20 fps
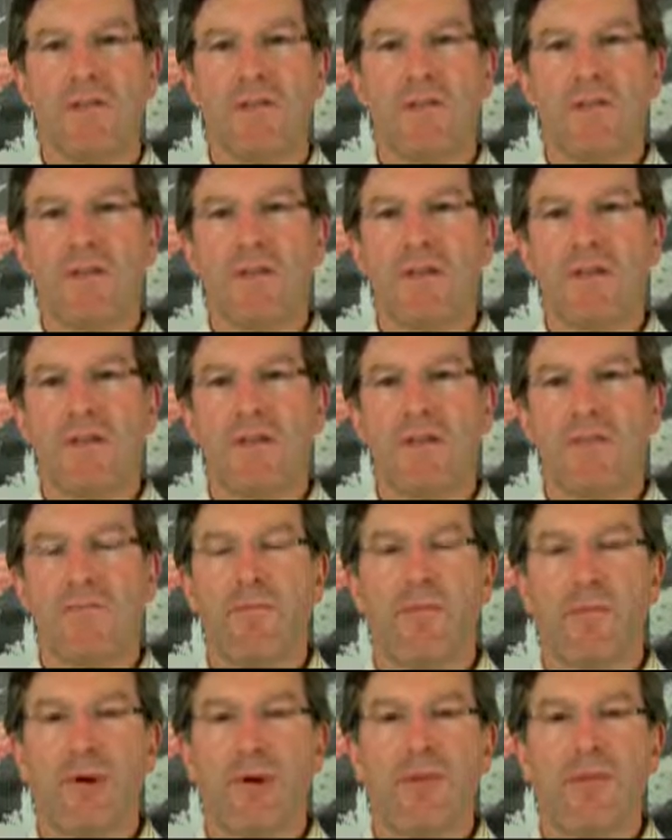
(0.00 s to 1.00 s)
design
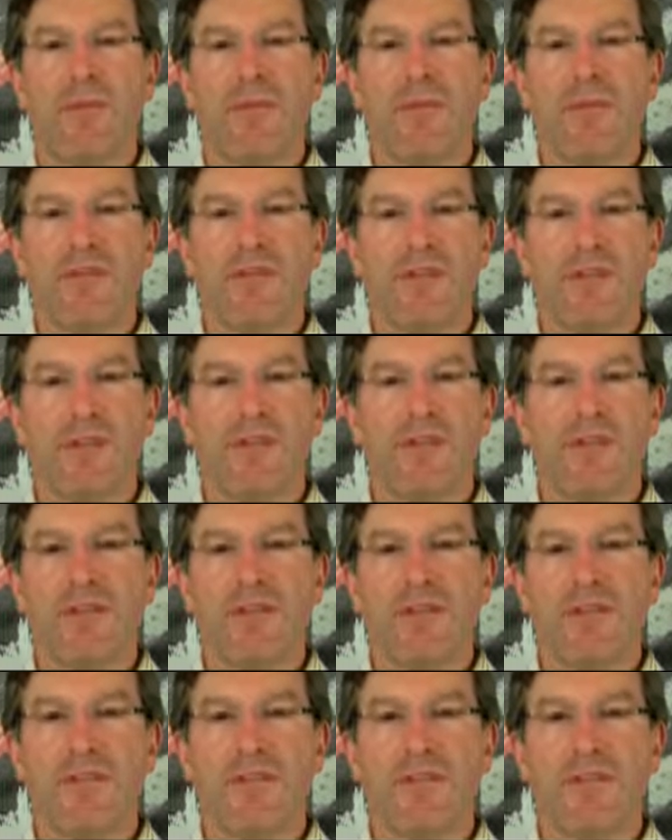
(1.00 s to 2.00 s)
breakthrough
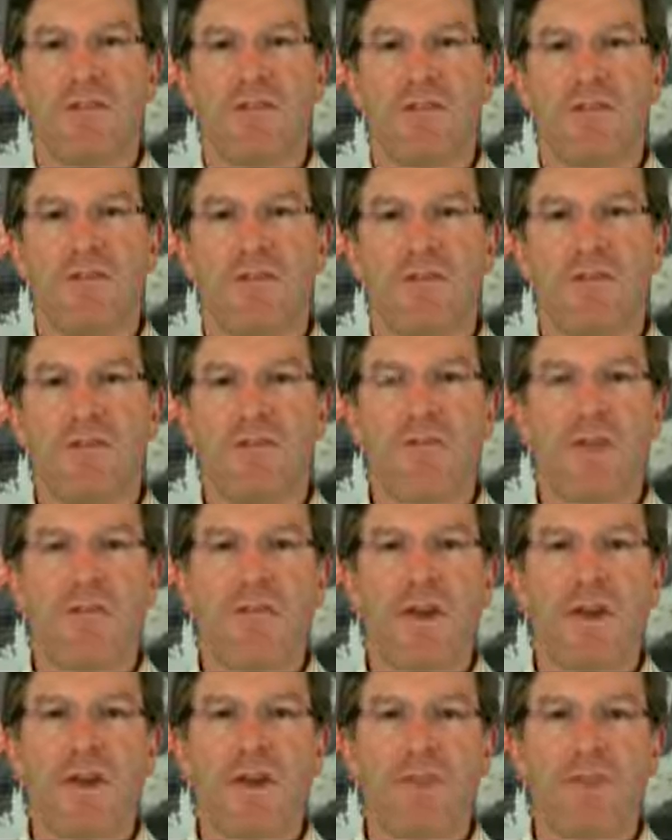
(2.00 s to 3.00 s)
strategies to
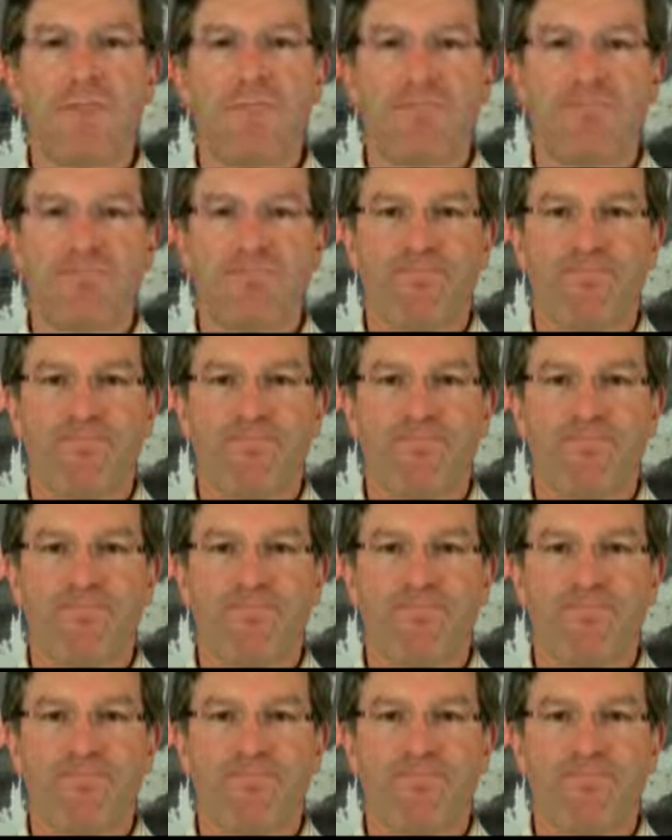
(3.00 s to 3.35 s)
move ahead.